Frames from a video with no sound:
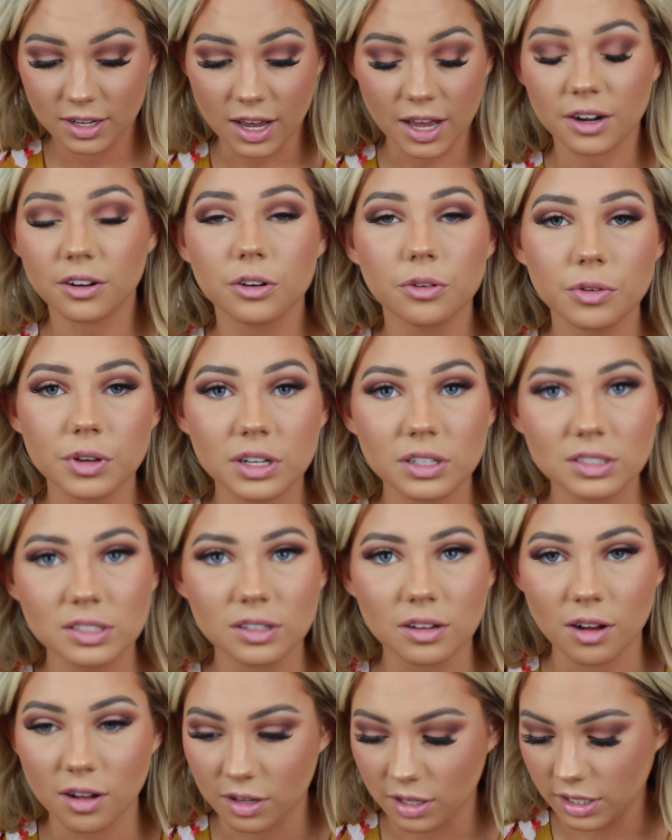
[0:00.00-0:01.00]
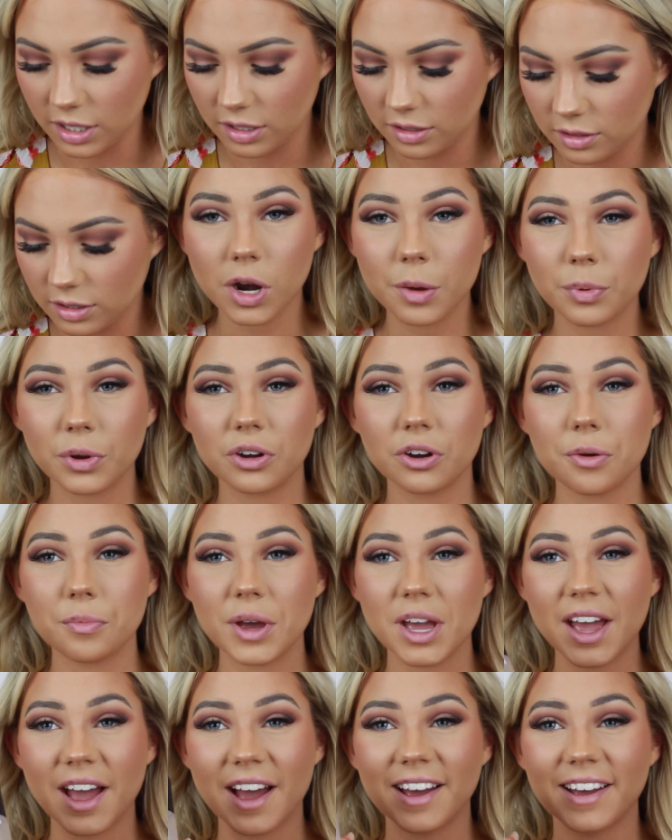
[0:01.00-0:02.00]
I don't know what else to call it. Before I put it on
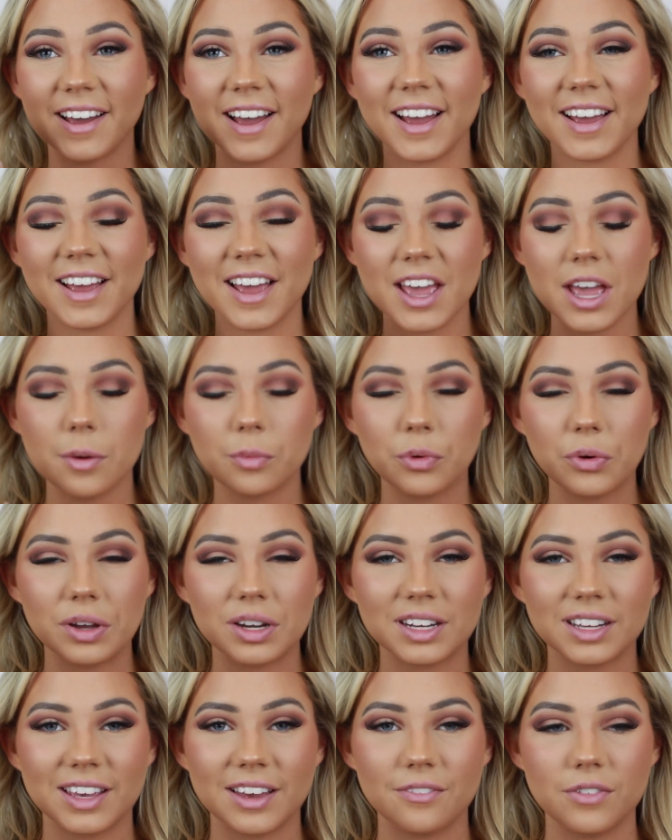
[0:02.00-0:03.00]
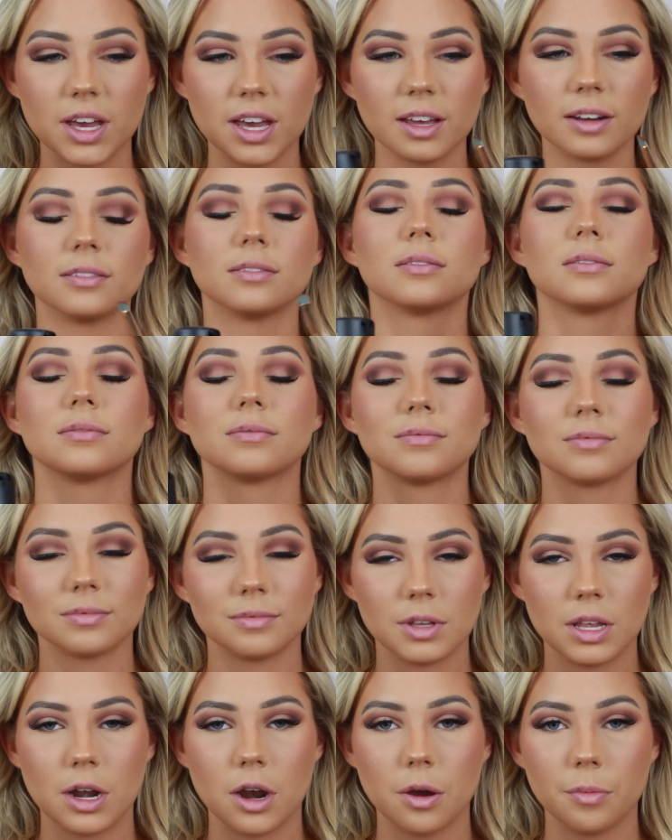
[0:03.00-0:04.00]
my eye, I am going to give it,
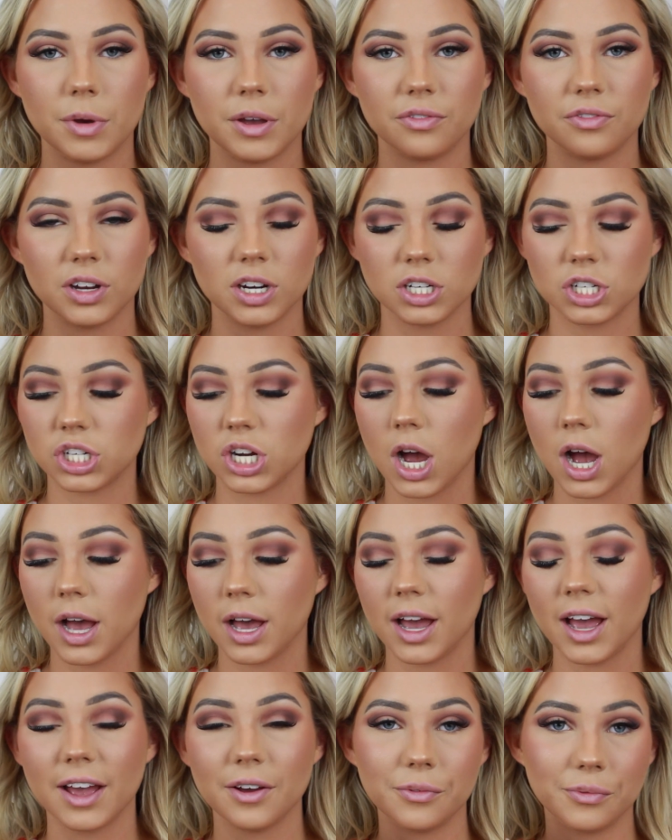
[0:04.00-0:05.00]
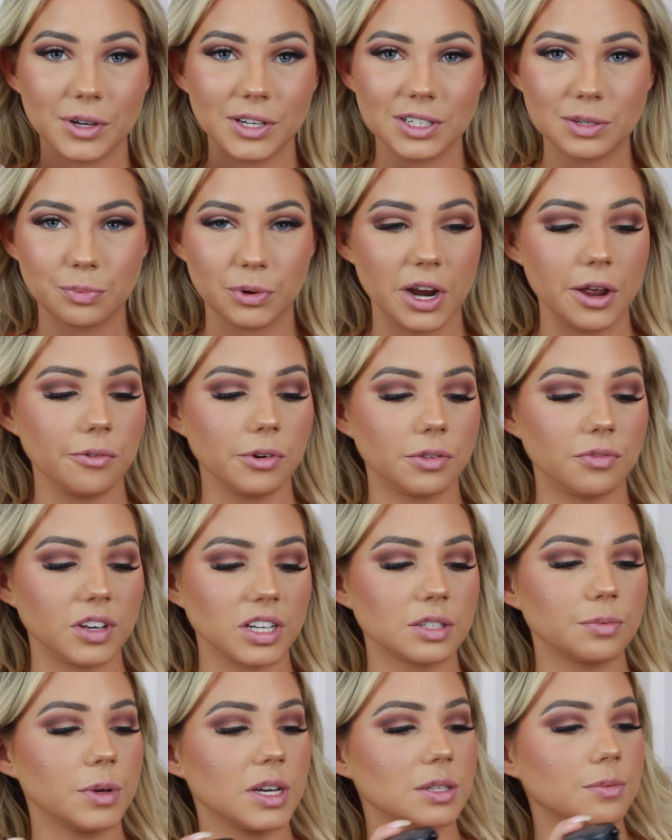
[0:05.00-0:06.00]
you know, my fair shot. I will spray it with
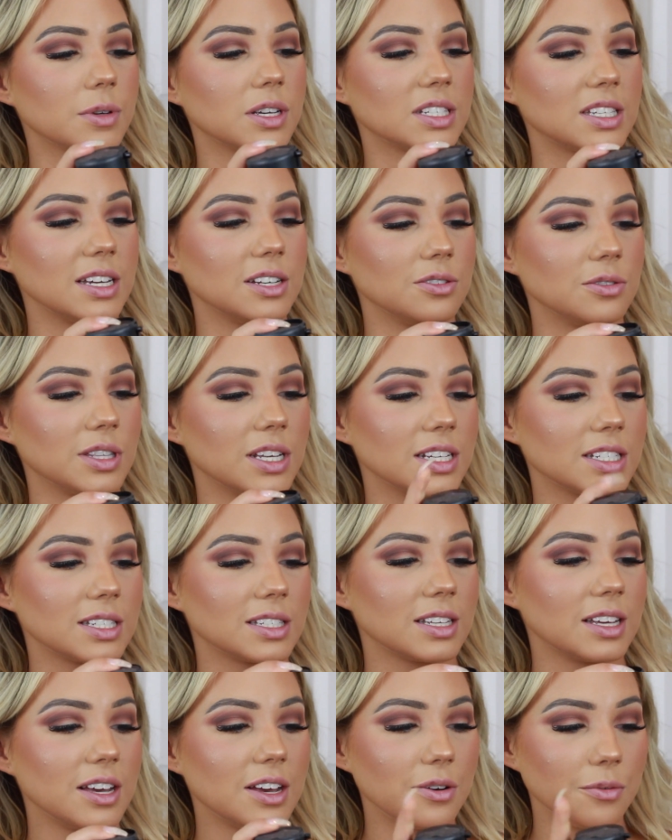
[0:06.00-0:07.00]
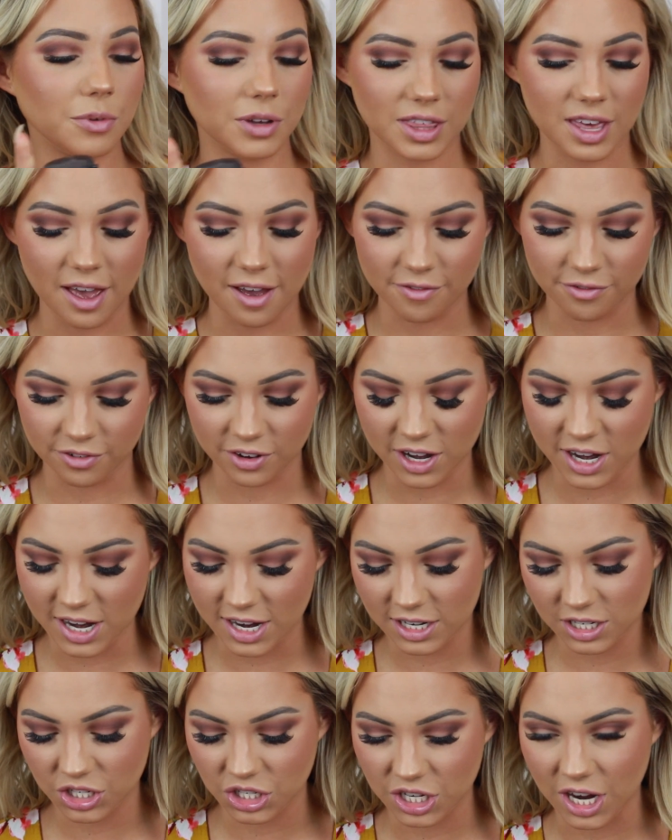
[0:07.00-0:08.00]
Fix Plus because I do this with
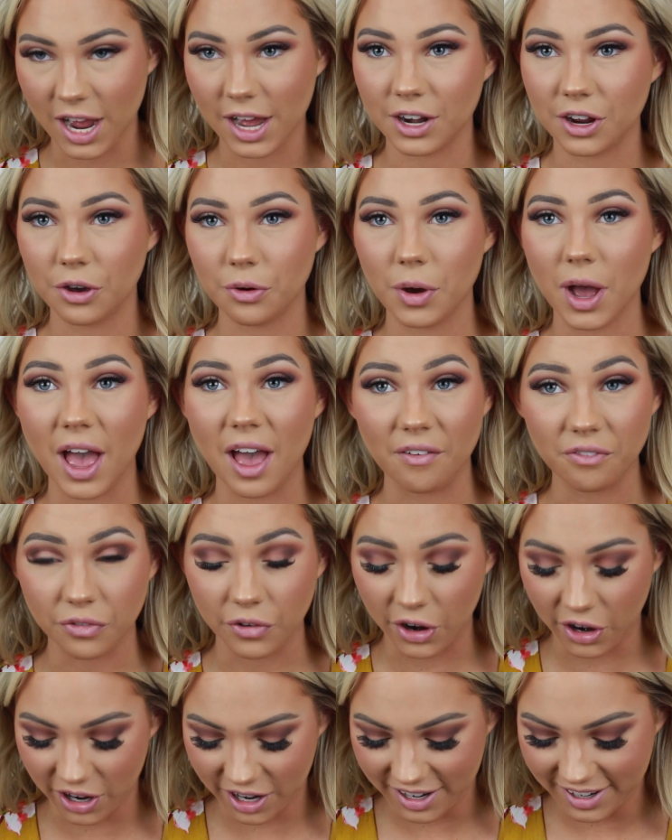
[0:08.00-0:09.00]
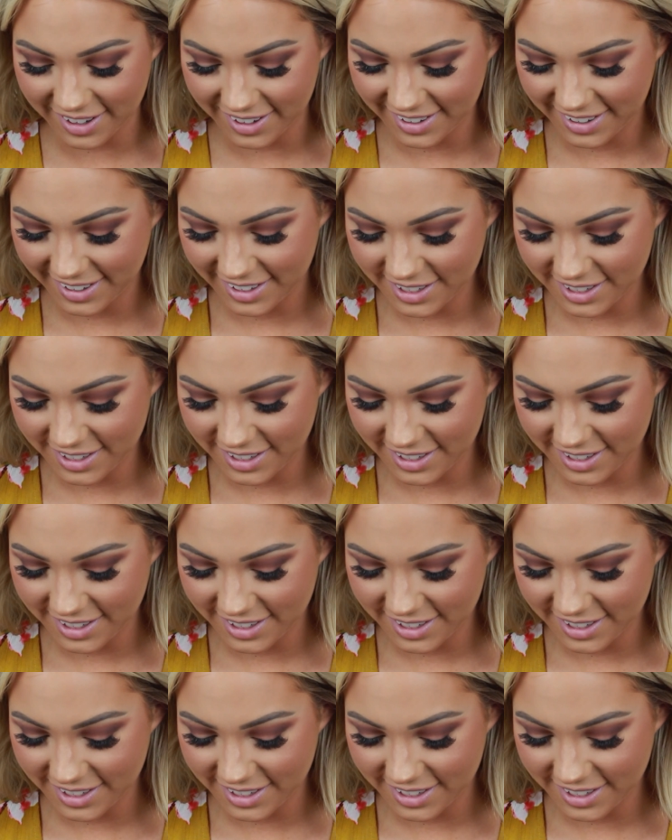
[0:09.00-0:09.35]
every shadow ever.